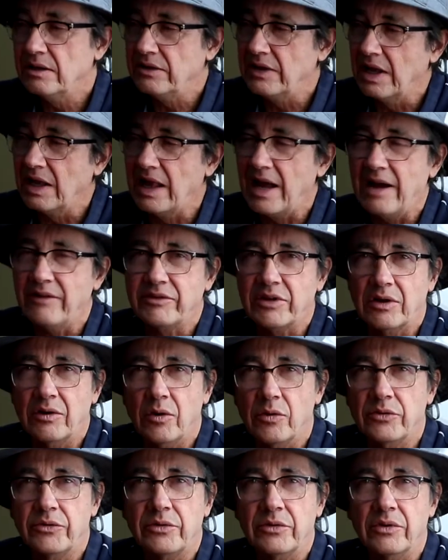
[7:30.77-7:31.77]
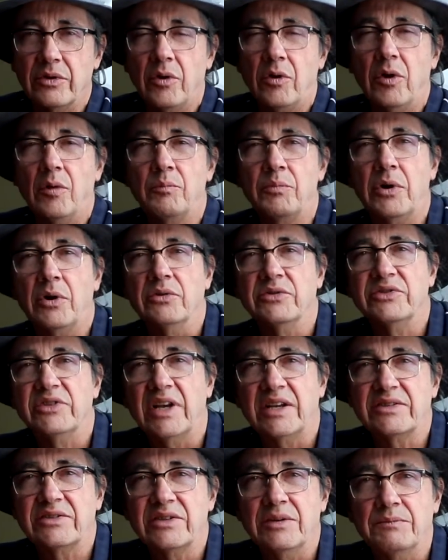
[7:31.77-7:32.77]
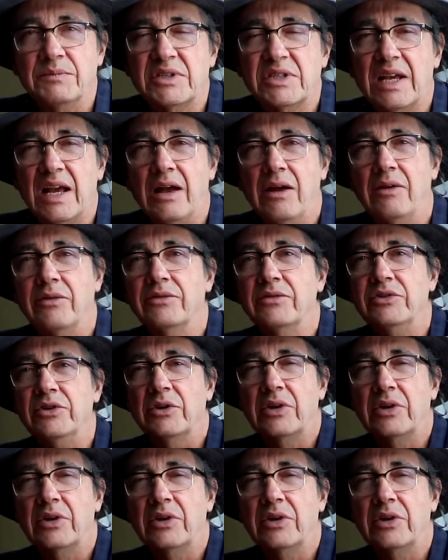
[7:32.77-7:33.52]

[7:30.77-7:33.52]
they'll have to go through the whole process themselves.